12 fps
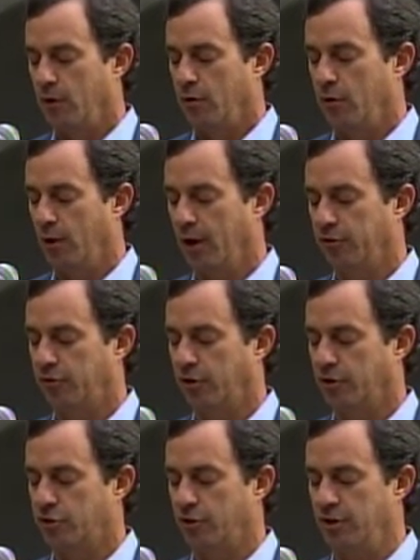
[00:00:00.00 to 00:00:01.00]
who heads our
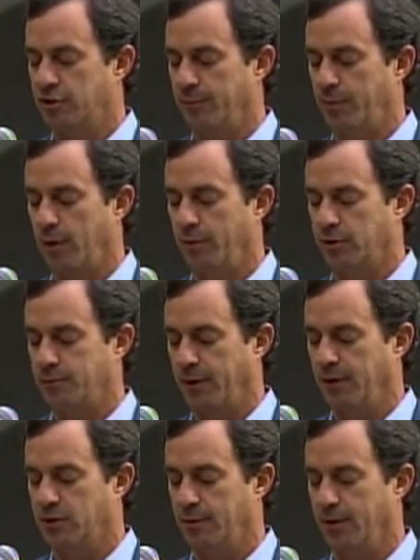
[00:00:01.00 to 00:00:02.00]
Streets and Public
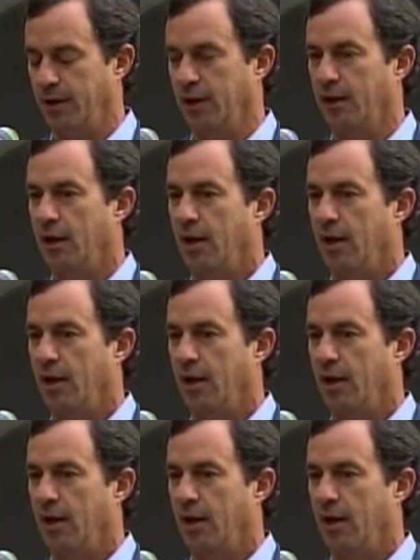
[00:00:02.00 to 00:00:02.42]
Space Committee.